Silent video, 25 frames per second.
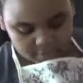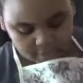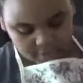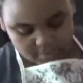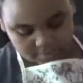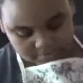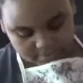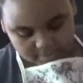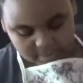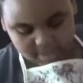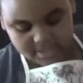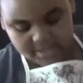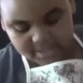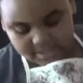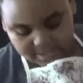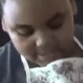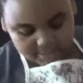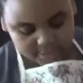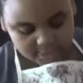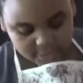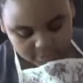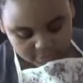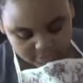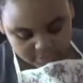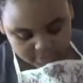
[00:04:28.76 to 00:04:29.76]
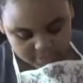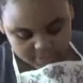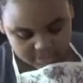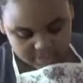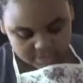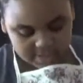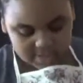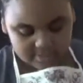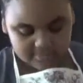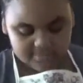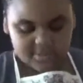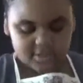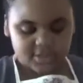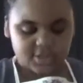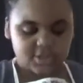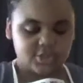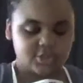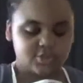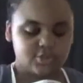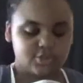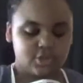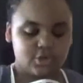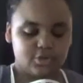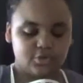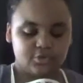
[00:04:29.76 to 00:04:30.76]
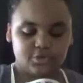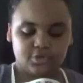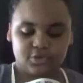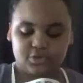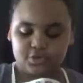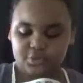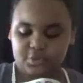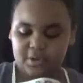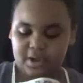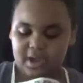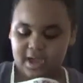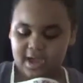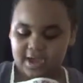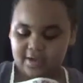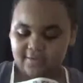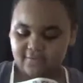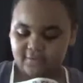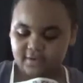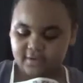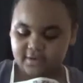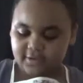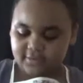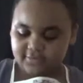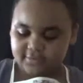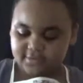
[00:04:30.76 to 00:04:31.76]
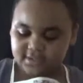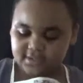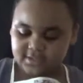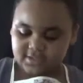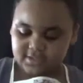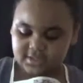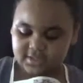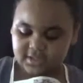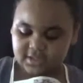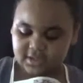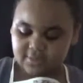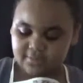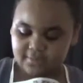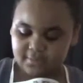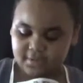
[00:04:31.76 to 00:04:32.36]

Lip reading: a bit yellow, then that means you have enough seasoning.